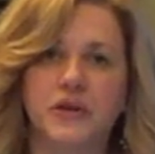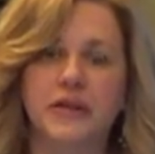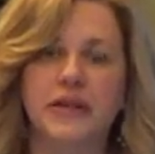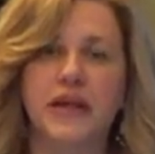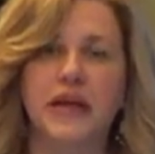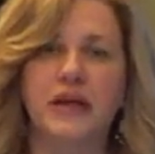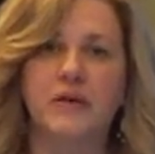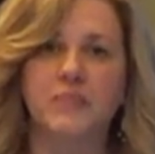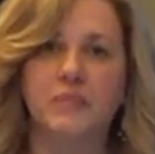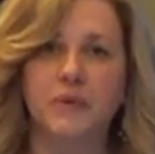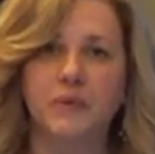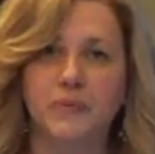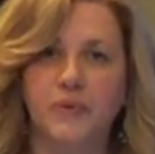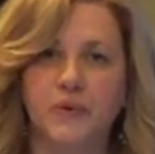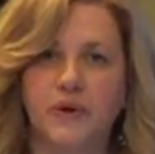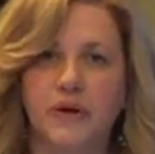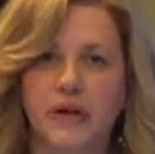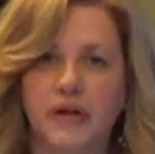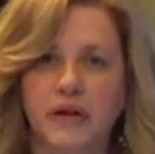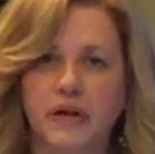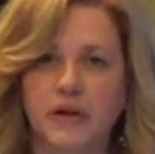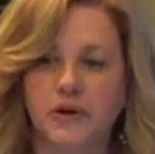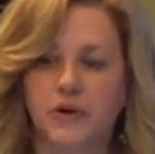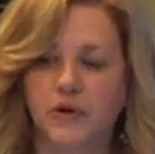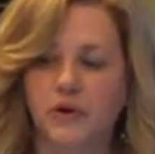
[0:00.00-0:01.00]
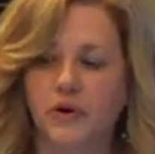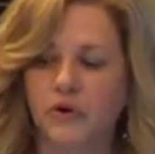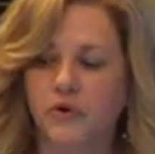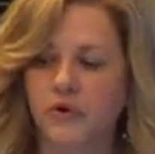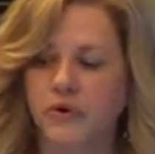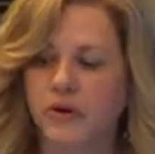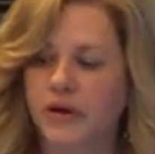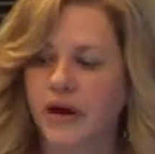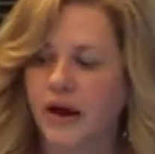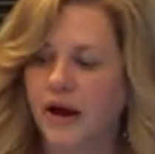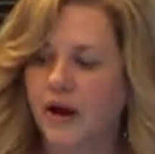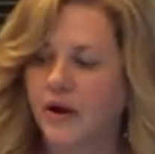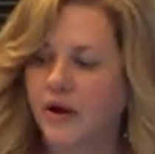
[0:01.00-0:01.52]
They could be printed in your own
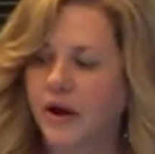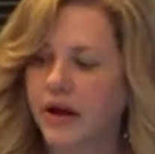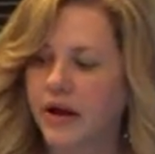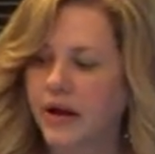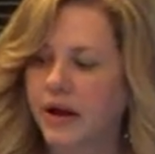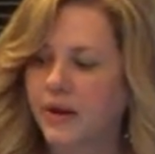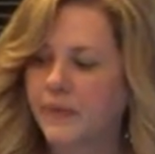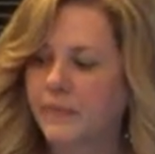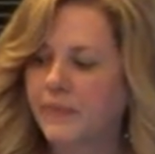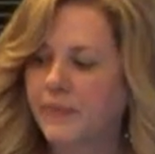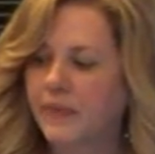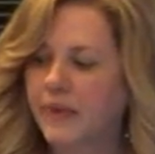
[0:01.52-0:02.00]
area.